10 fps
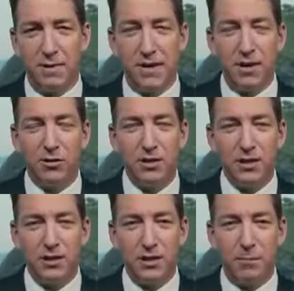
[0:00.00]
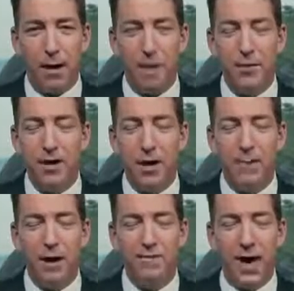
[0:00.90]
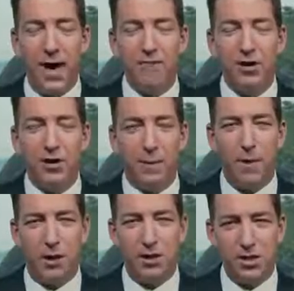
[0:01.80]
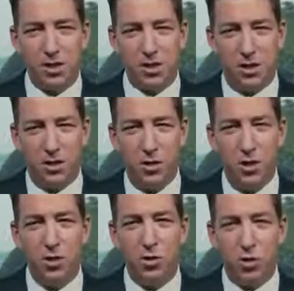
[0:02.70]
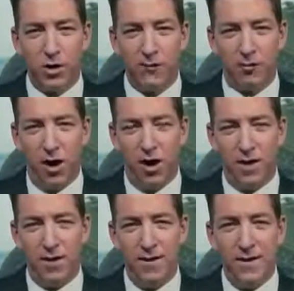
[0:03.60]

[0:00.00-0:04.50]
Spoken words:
And Hillary Clinton, probably above every other politician who could have run,